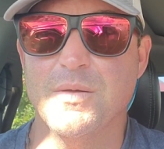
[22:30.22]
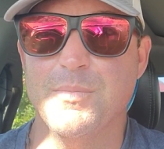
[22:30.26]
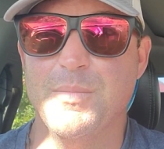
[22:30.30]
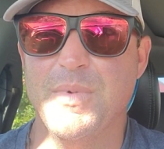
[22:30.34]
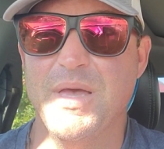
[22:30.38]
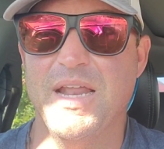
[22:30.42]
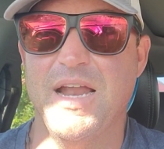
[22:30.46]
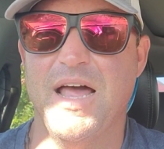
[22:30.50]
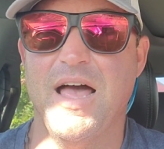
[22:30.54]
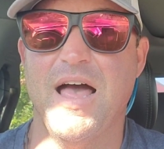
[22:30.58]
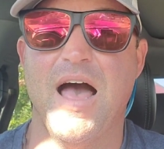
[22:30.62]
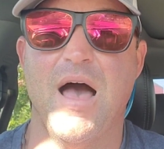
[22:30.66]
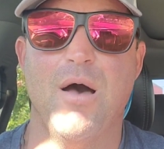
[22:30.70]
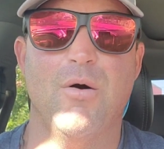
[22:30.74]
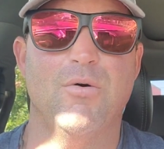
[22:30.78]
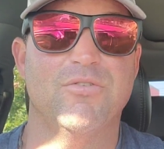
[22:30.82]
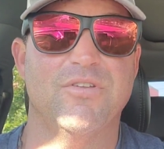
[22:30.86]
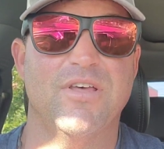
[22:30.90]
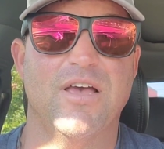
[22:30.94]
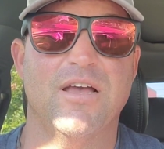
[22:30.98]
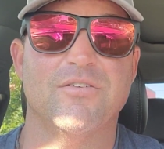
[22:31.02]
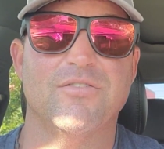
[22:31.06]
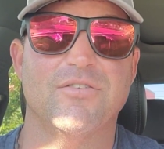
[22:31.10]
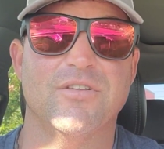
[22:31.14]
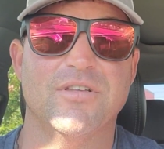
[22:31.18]
Man, I, I was
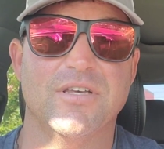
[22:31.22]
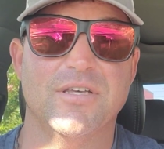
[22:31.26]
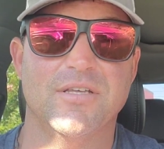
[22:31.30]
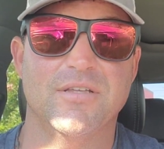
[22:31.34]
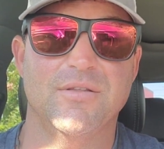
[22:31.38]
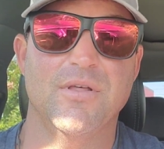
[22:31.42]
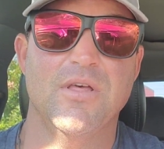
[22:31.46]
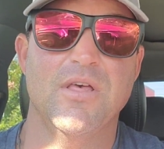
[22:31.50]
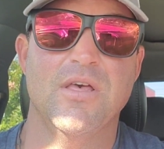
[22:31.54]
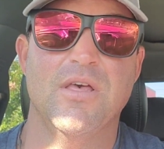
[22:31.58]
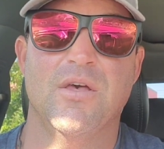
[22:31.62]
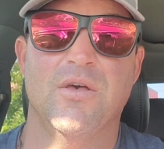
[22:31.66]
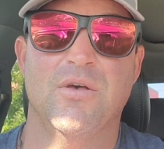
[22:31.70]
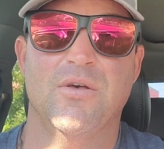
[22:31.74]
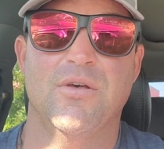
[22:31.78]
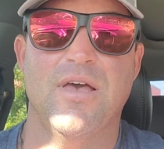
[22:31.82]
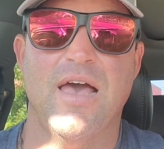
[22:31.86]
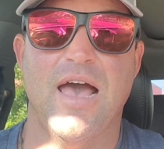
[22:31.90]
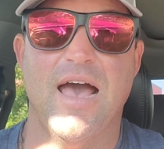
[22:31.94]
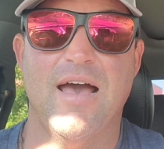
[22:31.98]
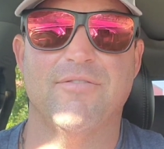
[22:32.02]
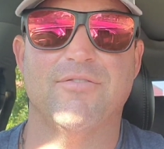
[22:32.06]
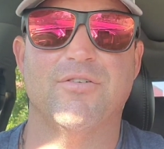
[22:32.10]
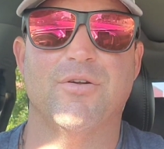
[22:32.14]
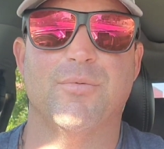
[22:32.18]
actually
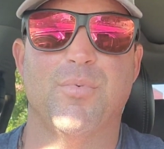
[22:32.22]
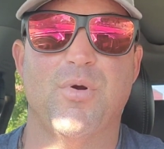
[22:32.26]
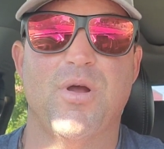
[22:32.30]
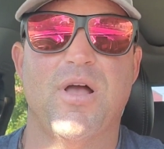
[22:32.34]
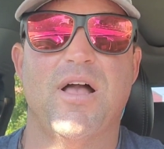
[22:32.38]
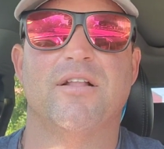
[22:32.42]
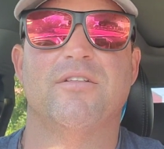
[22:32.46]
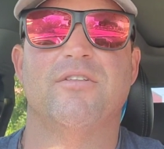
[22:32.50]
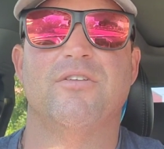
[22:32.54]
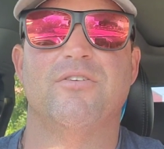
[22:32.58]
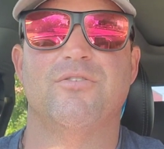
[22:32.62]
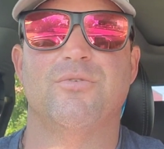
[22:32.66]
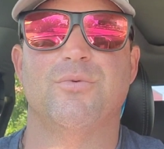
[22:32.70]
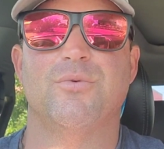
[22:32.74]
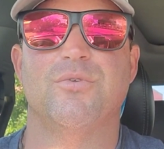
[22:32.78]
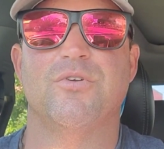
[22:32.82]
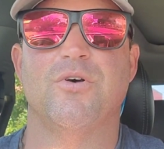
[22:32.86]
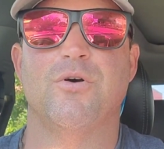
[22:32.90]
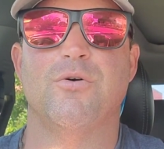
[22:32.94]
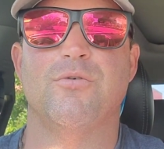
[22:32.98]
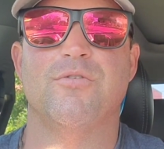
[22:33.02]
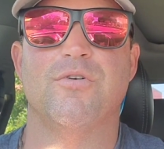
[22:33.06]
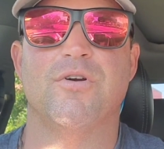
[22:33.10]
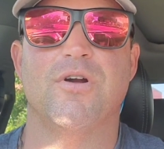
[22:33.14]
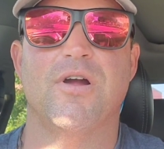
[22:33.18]
after practice was
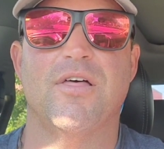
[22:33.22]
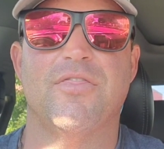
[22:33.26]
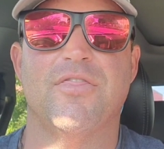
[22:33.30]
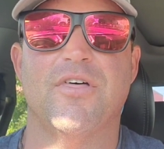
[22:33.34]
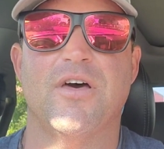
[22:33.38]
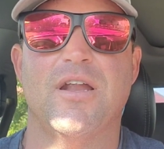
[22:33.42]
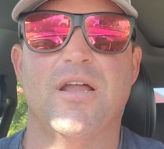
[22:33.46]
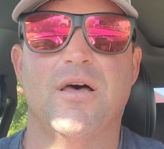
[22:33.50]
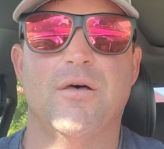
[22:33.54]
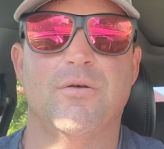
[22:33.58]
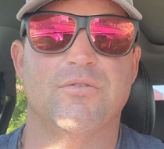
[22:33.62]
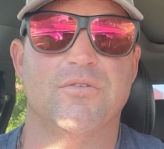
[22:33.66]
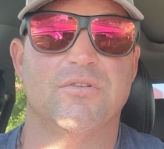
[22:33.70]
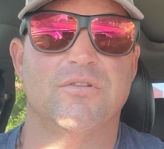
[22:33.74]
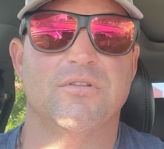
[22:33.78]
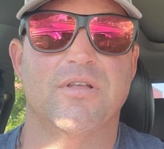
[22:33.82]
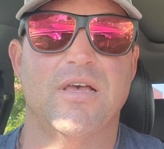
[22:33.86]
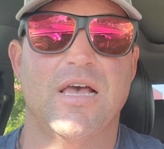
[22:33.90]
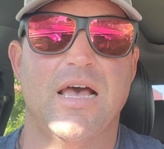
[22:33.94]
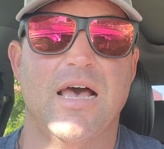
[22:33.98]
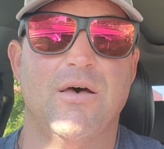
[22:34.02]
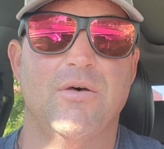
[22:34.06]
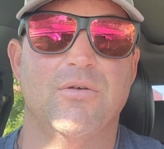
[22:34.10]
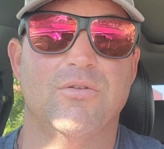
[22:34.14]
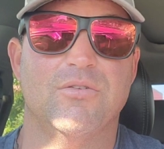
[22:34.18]
over, I thought I was
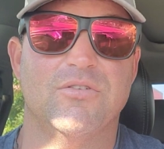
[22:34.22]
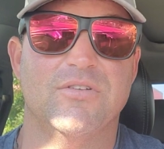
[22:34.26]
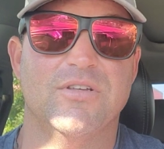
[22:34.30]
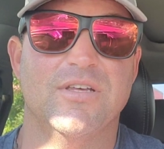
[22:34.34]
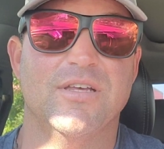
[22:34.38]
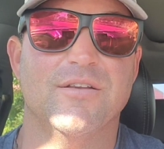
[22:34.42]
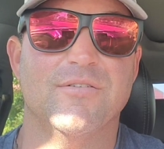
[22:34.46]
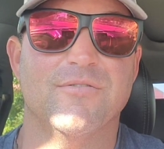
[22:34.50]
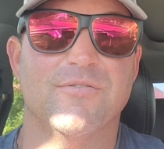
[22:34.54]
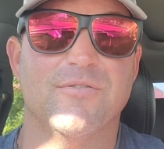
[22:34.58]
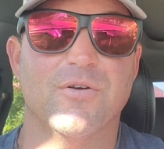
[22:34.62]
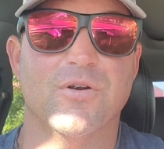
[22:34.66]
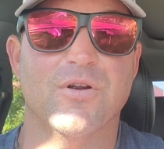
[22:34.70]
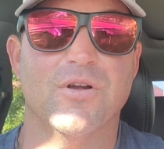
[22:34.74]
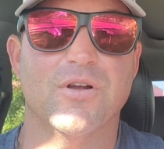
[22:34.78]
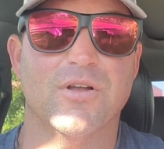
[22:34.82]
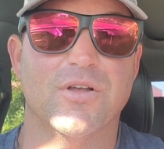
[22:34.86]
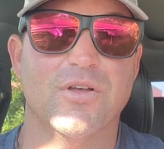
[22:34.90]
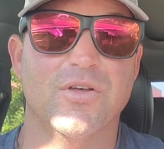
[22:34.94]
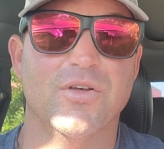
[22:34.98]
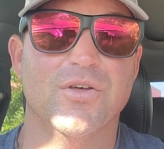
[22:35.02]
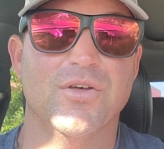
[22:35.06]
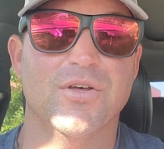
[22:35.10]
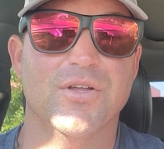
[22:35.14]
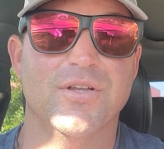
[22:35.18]
I was in for a
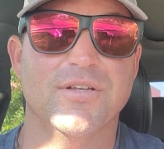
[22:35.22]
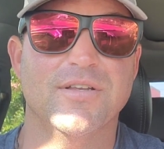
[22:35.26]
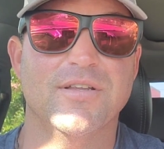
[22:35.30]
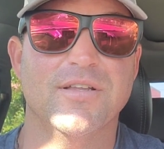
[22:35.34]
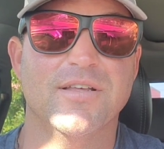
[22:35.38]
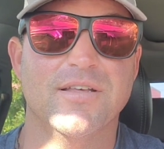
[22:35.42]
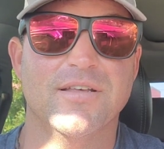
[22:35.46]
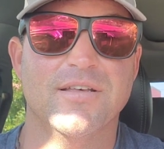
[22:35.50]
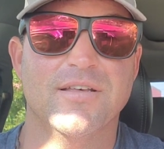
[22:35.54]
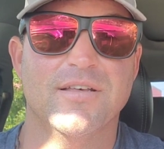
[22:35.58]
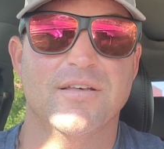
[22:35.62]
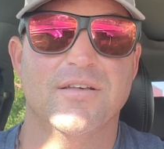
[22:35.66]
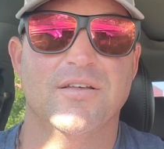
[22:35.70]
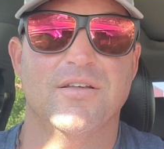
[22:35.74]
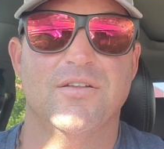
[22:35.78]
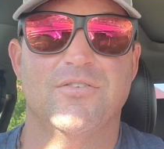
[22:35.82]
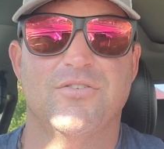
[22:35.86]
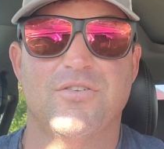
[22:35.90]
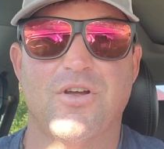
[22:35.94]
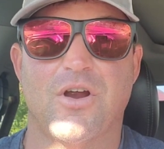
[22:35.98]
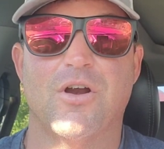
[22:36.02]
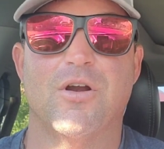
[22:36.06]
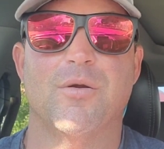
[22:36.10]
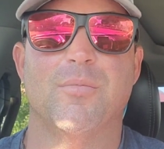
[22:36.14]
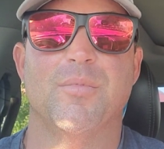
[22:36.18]
good
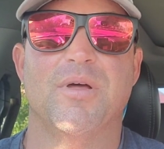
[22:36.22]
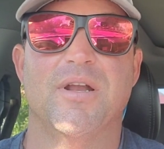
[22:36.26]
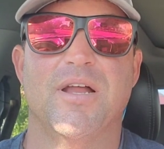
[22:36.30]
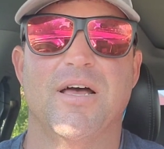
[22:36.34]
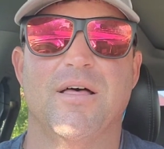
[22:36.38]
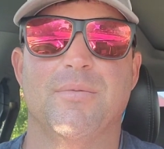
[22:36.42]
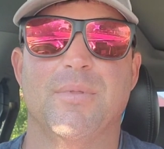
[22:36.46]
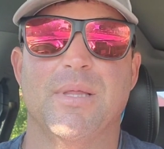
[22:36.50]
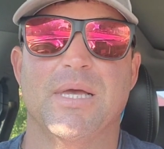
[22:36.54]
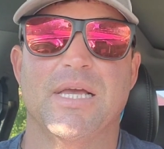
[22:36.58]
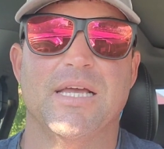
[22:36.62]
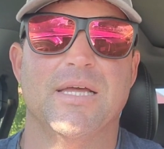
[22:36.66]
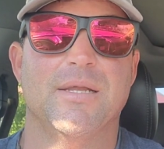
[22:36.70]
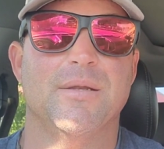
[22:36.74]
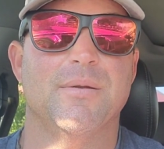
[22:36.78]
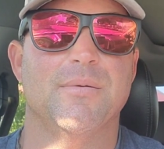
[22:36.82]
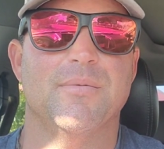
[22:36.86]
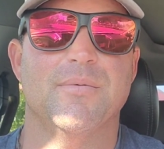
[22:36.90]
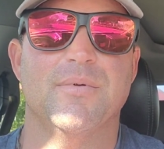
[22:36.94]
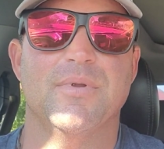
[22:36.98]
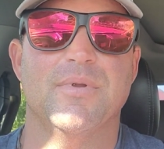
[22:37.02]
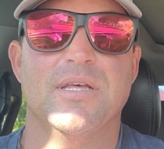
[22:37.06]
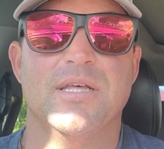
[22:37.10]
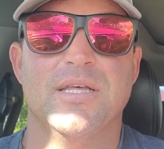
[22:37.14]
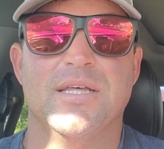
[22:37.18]
tournament. I'm thinking,
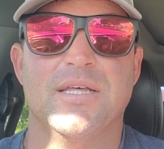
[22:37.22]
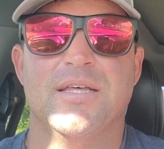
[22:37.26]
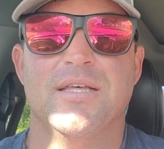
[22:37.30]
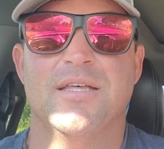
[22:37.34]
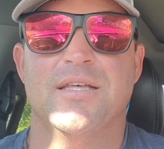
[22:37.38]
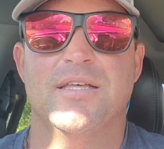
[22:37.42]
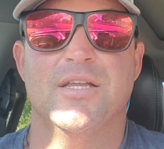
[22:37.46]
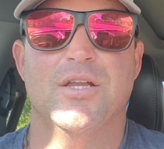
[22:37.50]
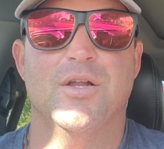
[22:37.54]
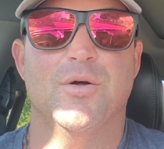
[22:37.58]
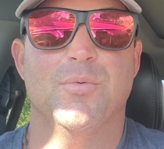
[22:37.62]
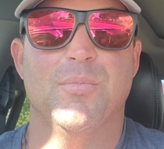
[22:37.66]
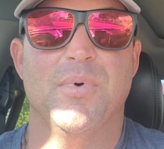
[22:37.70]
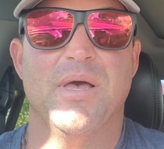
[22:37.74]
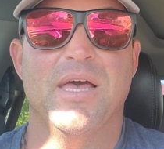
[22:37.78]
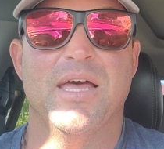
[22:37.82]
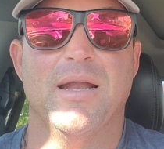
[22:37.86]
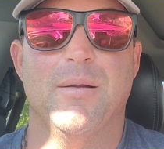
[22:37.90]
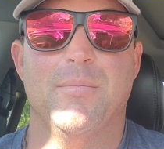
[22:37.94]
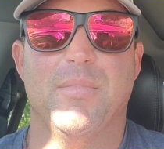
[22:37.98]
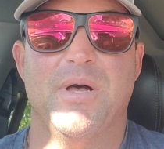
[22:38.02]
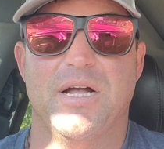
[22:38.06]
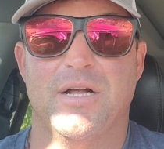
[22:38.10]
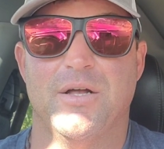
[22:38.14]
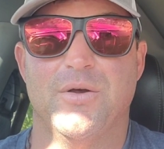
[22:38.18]
you know,
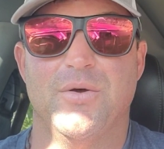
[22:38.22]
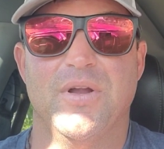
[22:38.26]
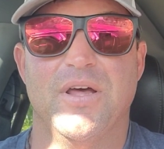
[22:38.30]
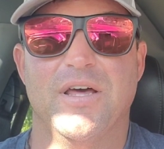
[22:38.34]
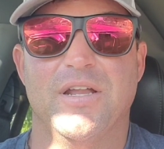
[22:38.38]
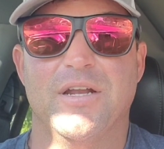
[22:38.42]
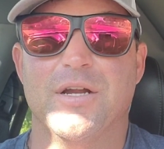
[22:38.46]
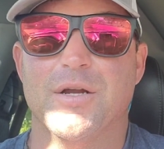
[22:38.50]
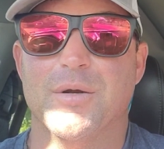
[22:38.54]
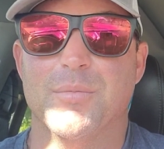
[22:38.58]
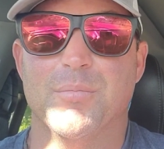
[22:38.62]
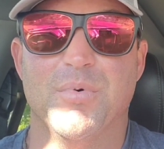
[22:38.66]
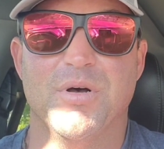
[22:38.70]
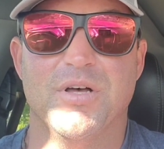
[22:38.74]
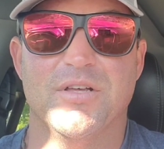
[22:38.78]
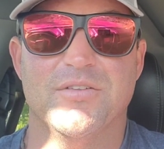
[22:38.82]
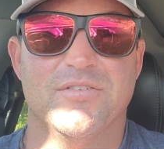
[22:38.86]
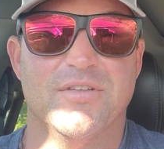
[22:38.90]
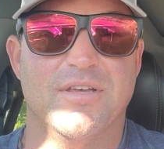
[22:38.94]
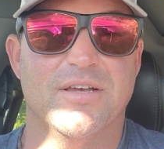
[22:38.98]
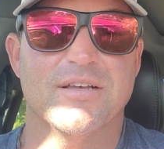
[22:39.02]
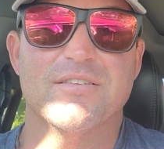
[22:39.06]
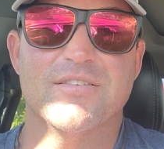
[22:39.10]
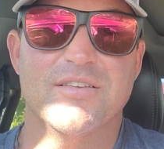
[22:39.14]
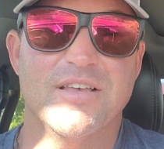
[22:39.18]
man, I might go down here and
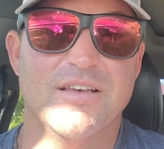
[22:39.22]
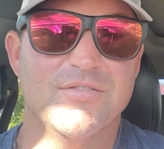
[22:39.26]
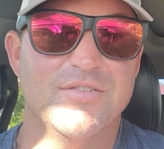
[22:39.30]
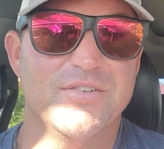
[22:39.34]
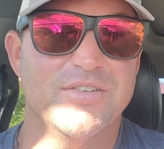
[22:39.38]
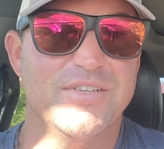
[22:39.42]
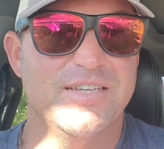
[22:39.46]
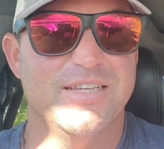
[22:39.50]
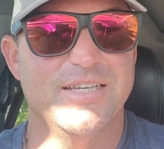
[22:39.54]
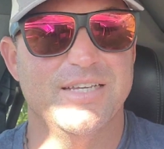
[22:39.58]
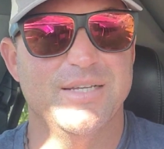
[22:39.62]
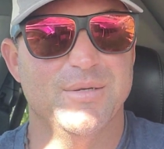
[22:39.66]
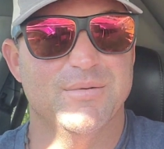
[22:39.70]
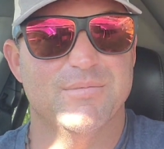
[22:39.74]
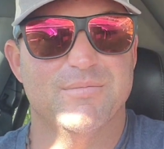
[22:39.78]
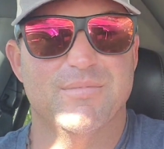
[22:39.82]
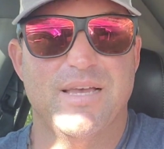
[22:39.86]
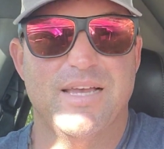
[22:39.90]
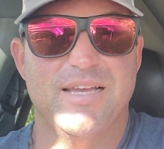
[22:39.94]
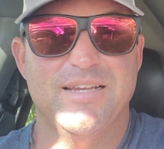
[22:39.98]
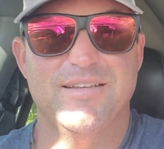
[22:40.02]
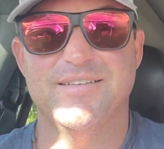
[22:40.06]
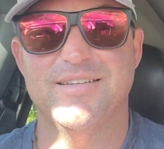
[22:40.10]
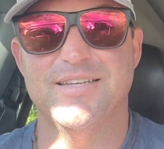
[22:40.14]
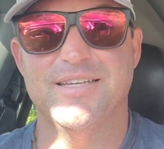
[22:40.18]
bust like
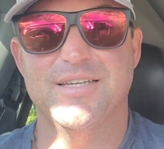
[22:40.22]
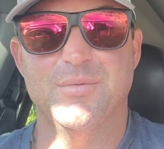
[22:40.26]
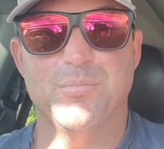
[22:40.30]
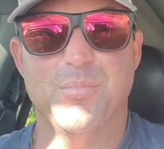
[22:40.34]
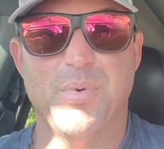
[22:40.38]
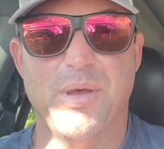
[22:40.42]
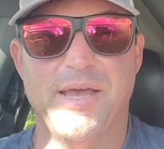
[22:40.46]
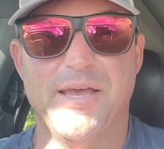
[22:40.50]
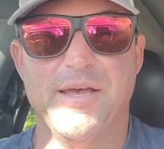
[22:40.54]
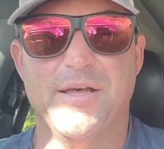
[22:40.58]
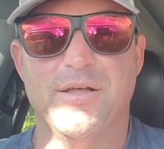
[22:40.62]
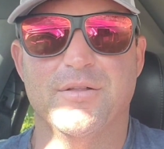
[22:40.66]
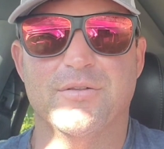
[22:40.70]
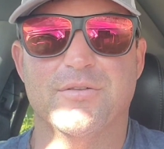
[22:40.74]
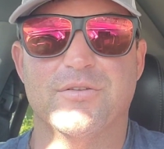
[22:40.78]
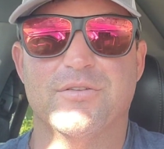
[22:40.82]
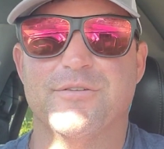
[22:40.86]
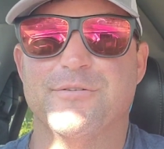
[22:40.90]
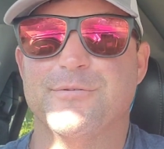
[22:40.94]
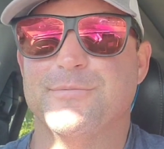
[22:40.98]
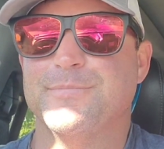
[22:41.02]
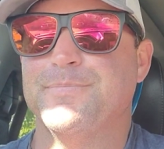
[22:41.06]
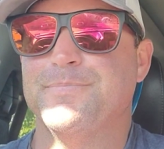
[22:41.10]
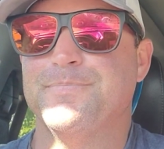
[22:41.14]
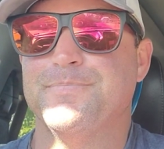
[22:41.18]
17, 18
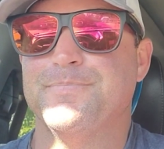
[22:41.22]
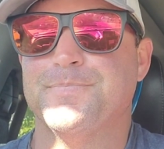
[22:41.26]
pounds.